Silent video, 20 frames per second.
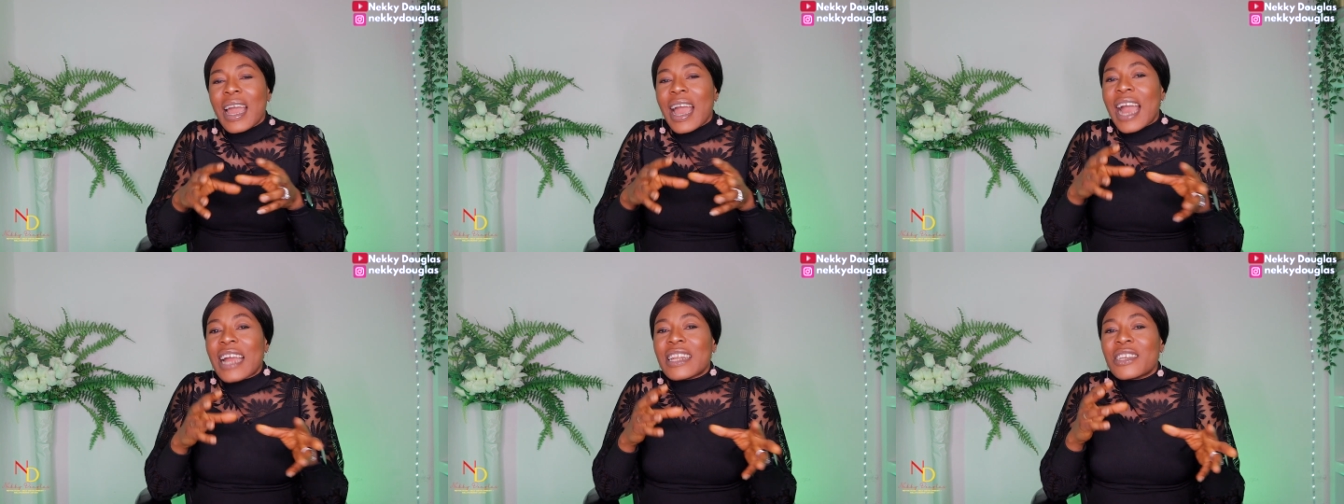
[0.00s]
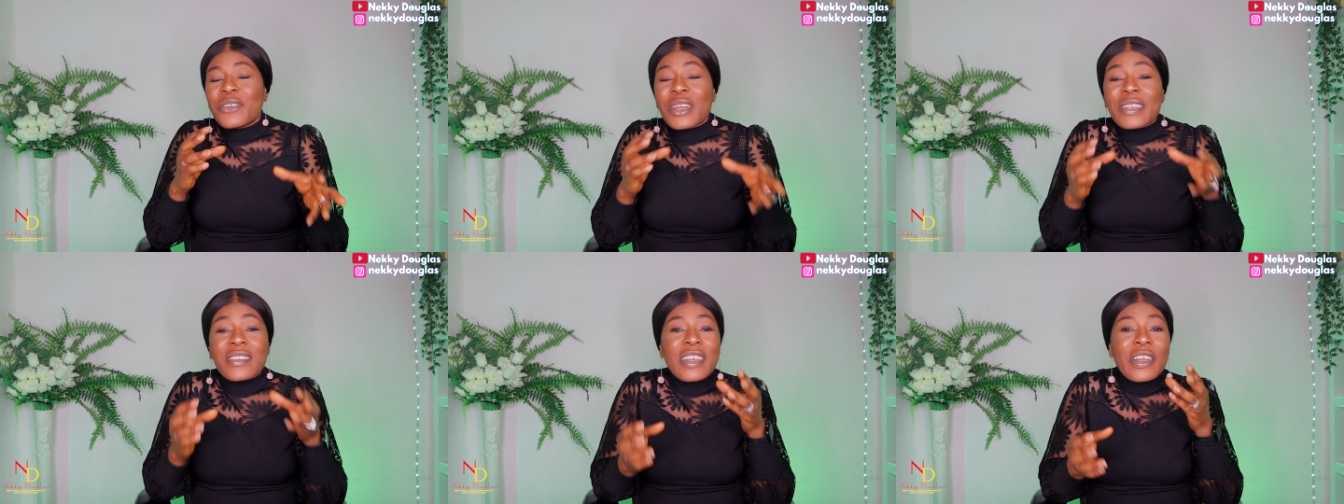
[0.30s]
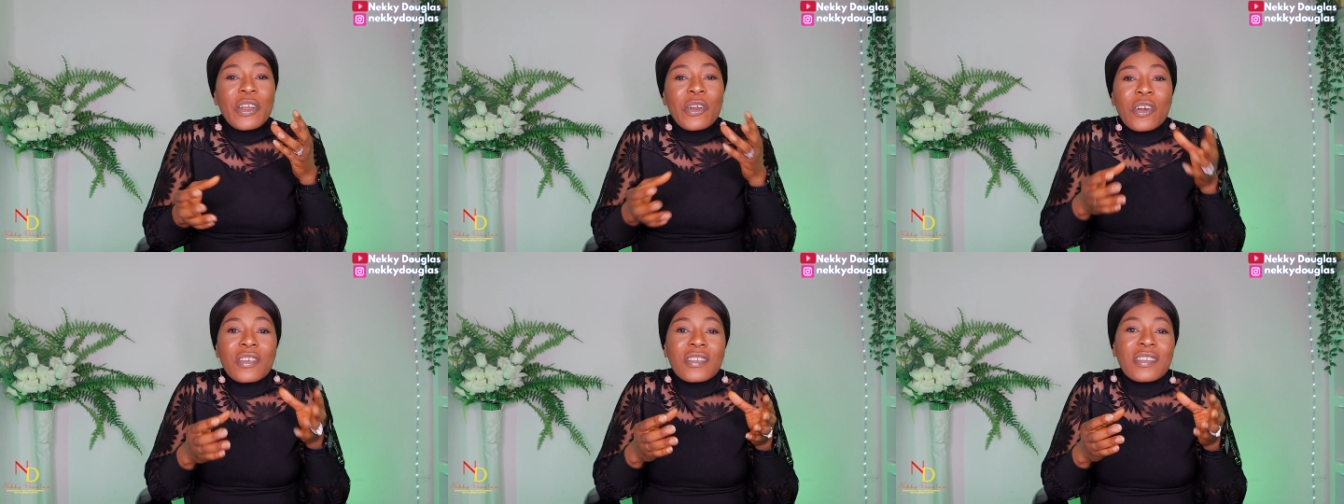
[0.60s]

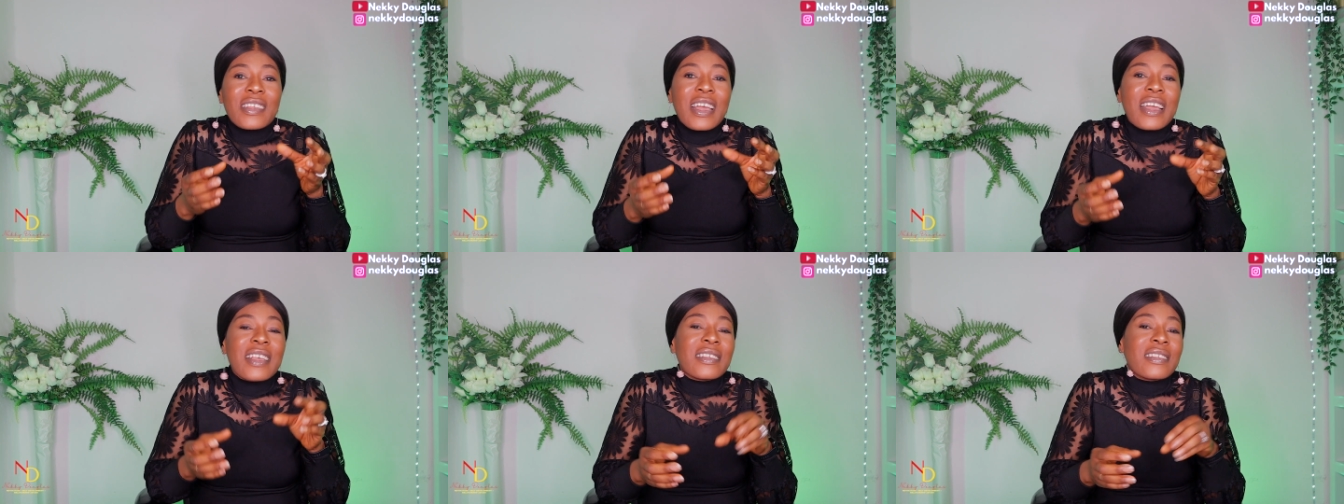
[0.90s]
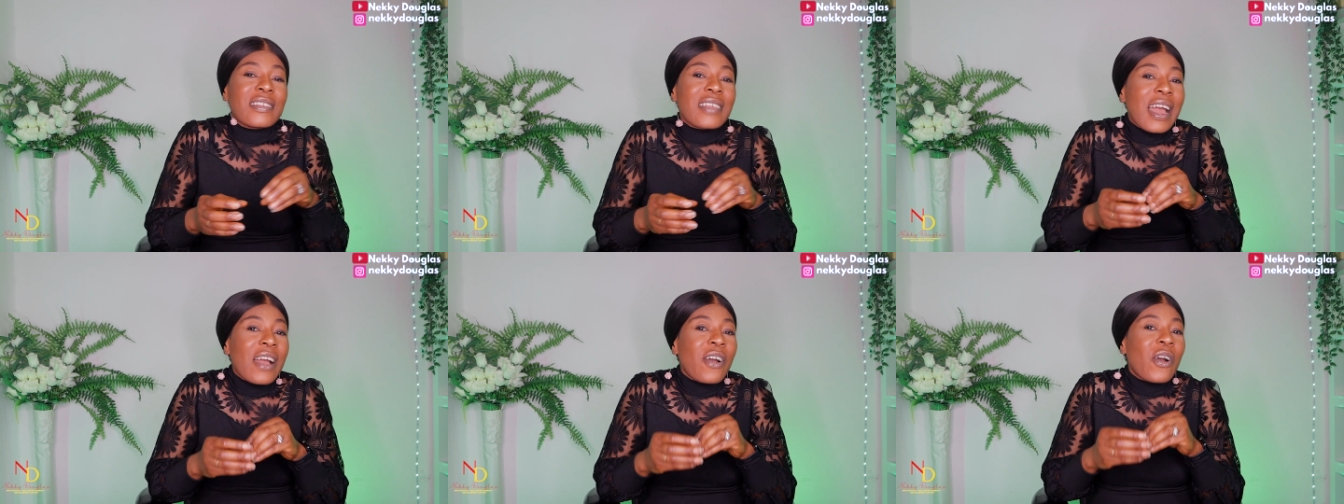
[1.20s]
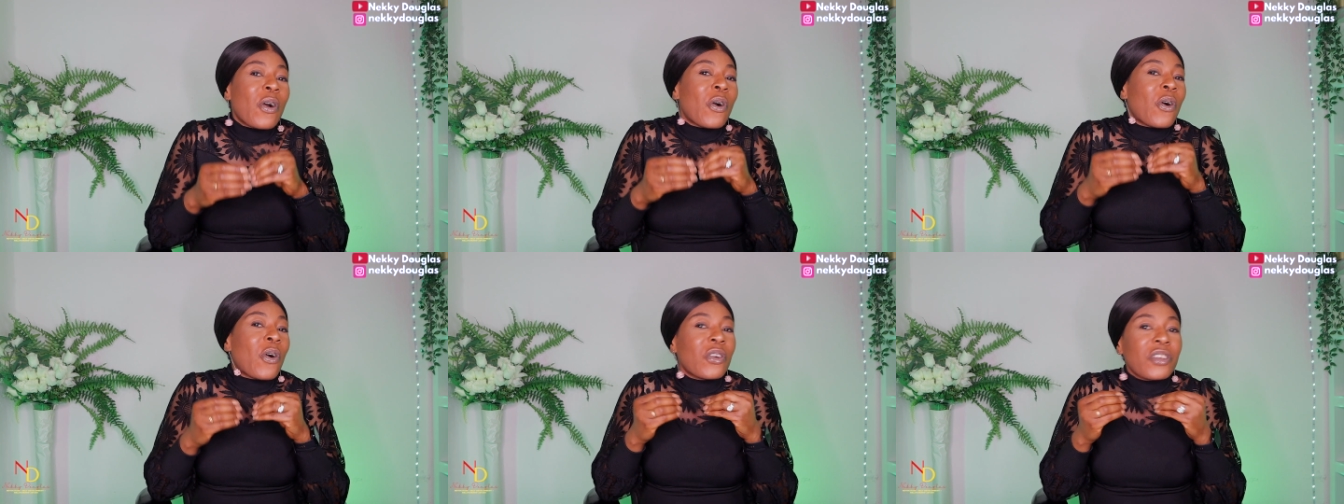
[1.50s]
Addressing concerns
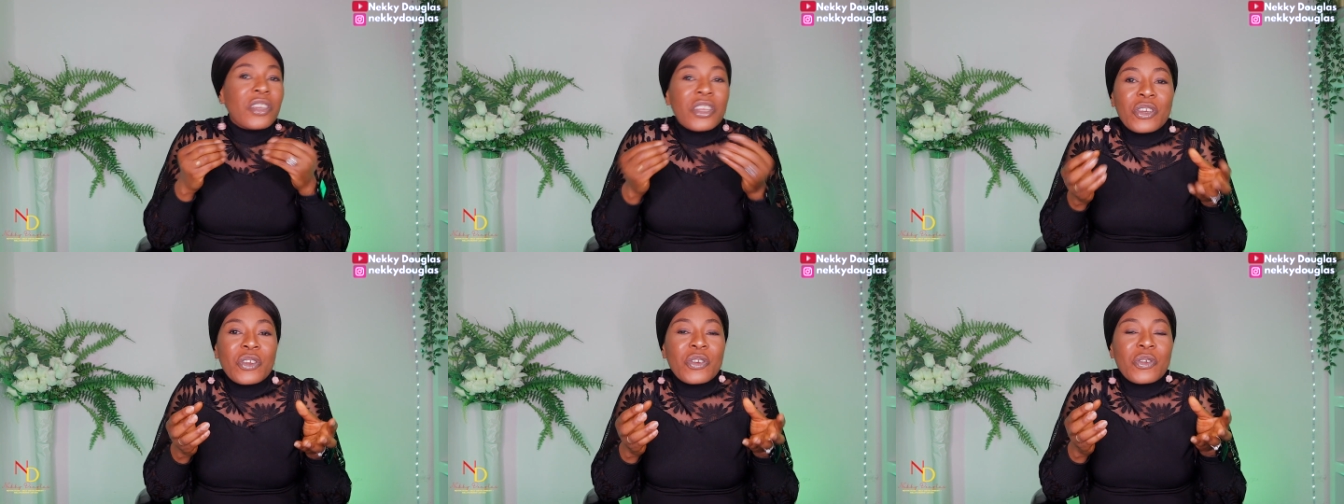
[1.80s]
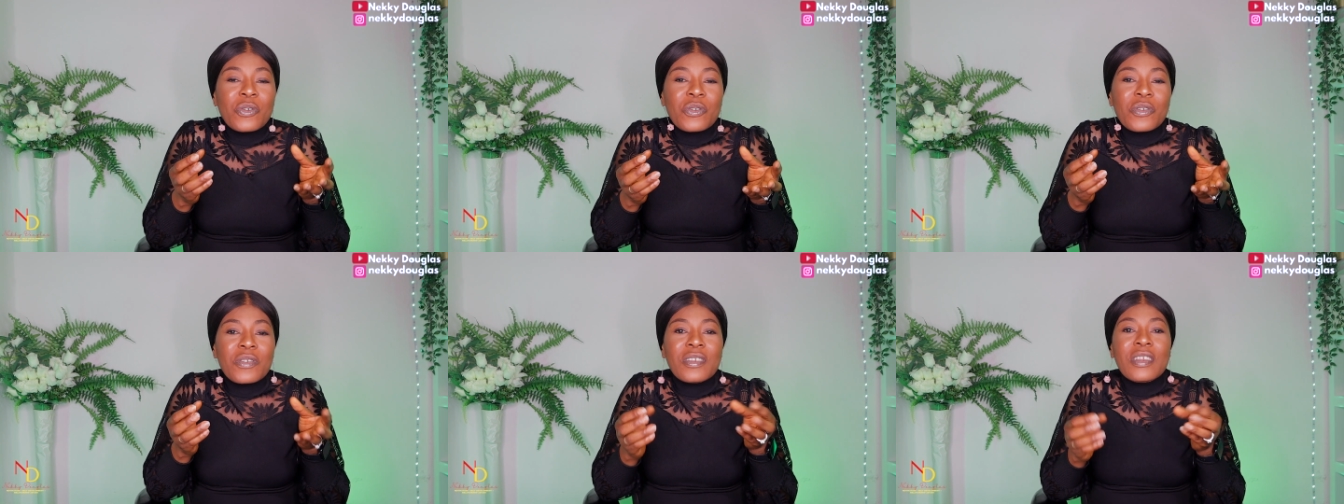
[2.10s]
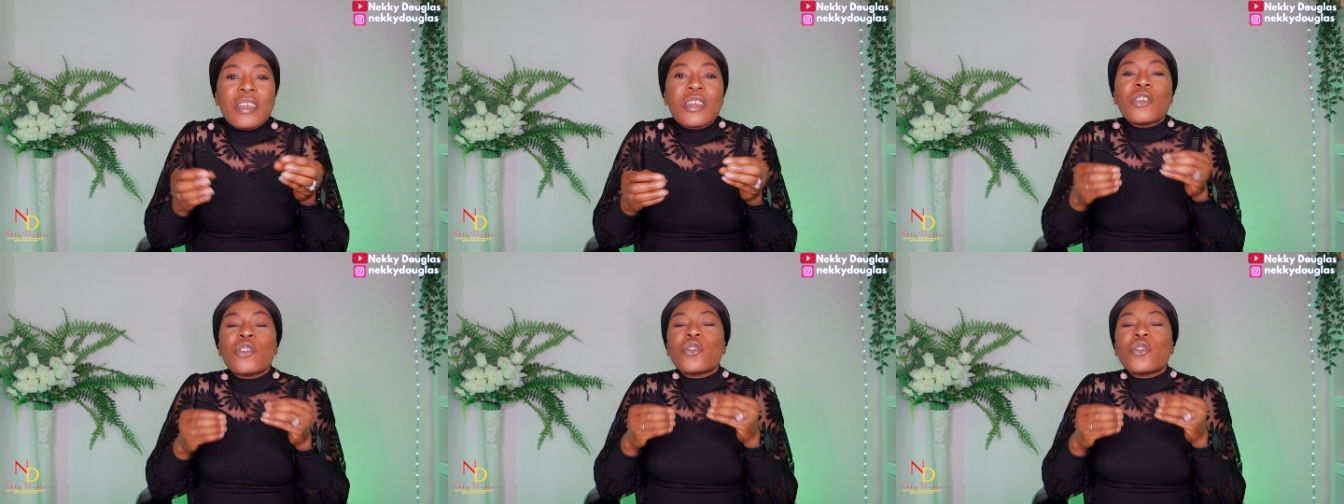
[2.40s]
or issues